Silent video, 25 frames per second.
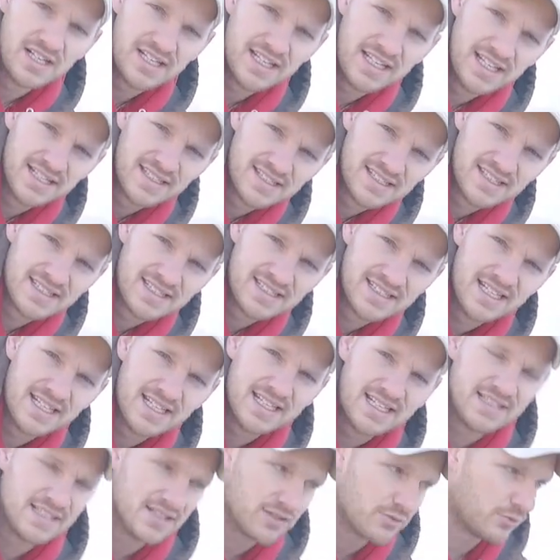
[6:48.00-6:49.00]
against the
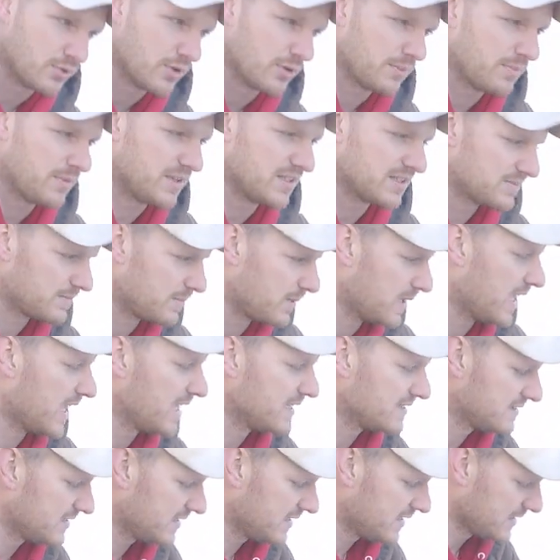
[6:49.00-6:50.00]
tin to rip this
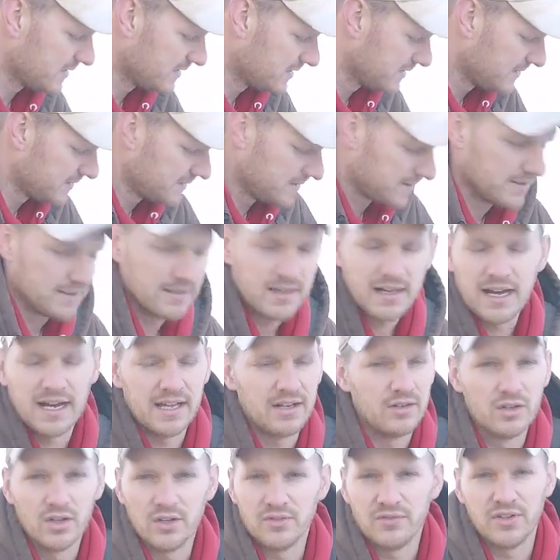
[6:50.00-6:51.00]
plastic. I
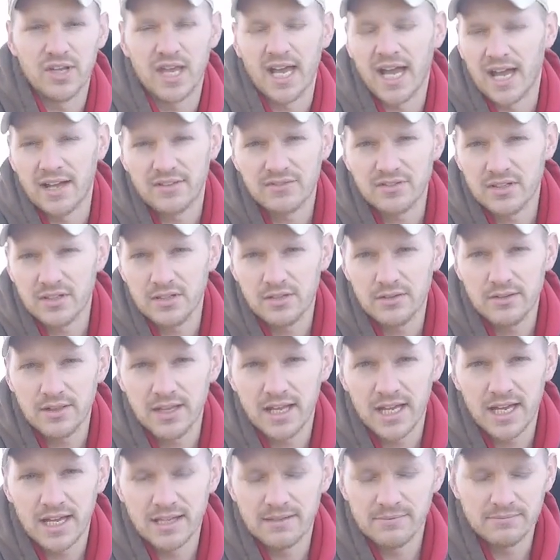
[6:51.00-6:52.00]
don't know if you have to do
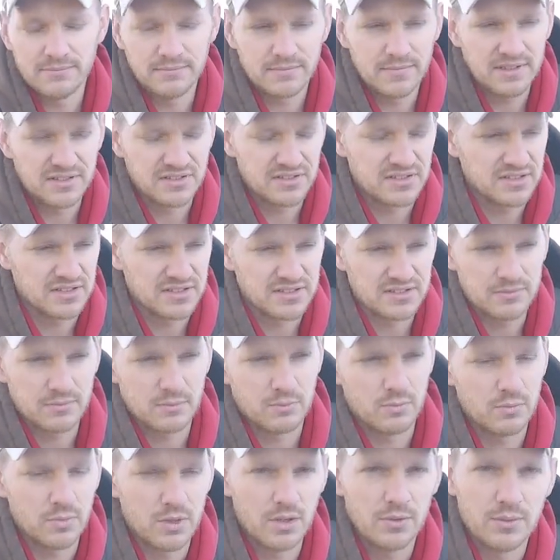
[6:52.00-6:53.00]
that. That's just
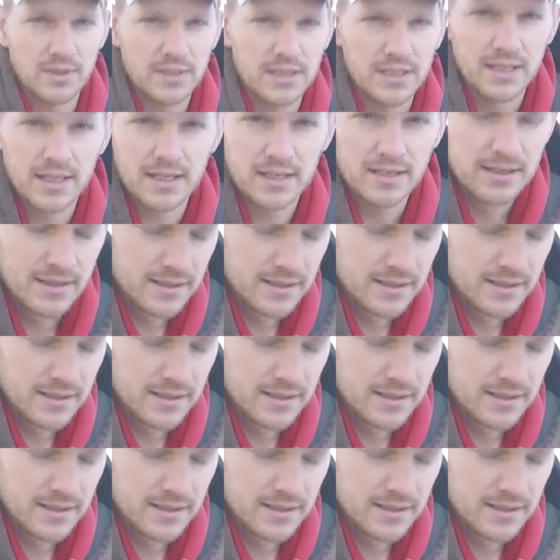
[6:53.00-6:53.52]
what we did.